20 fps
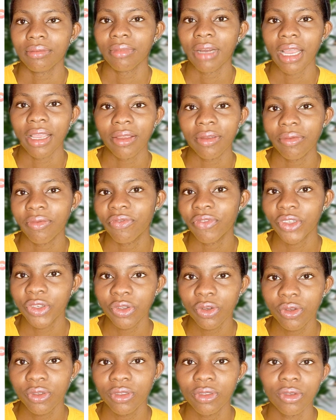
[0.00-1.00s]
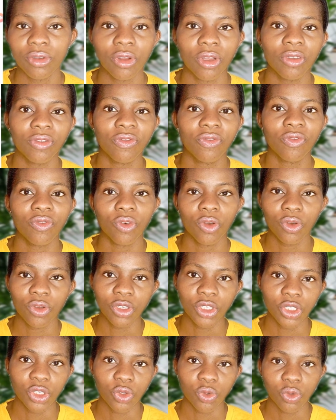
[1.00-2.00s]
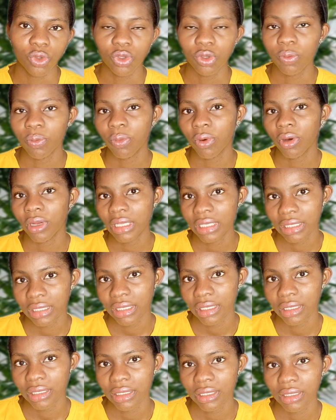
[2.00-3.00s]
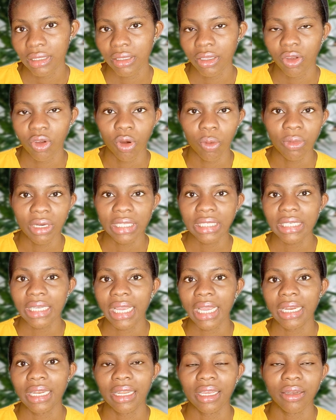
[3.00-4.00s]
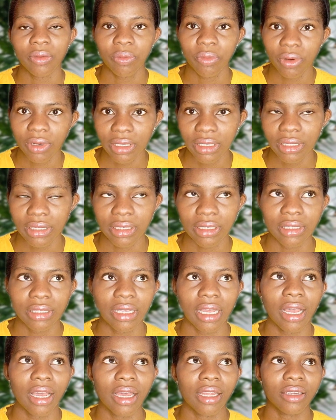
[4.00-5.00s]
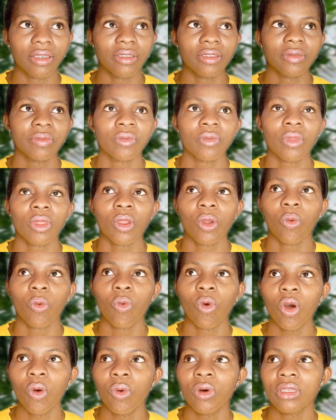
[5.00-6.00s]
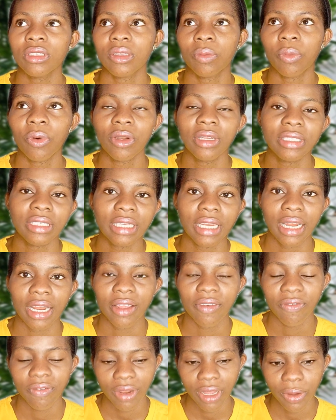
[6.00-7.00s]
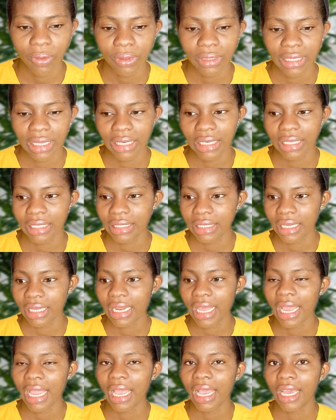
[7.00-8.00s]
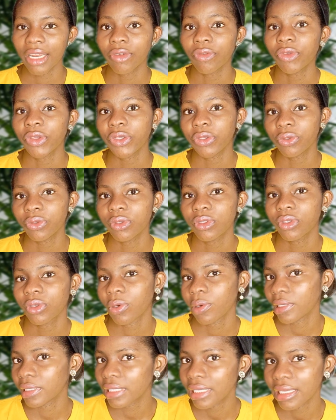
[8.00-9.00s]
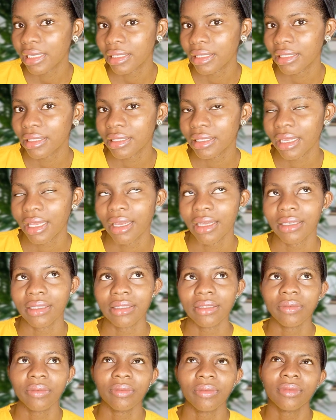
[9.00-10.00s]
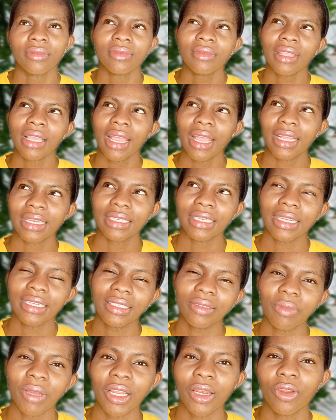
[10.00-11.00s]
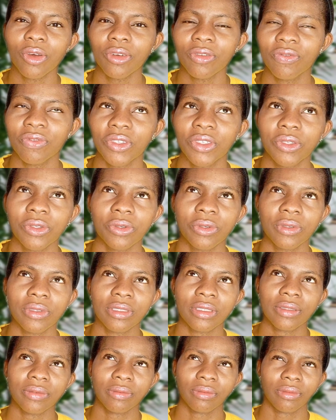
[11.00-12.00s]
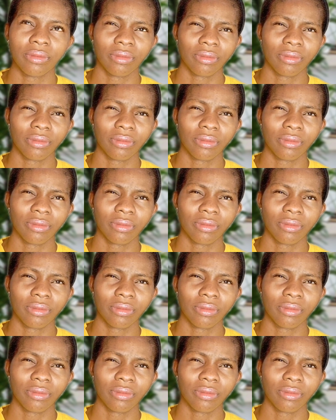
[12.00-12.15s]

videos do not follow the YouTube policies, the community guideline policies. And what was the policy that I flaunted? They said I had reused content. And I checked my long videos.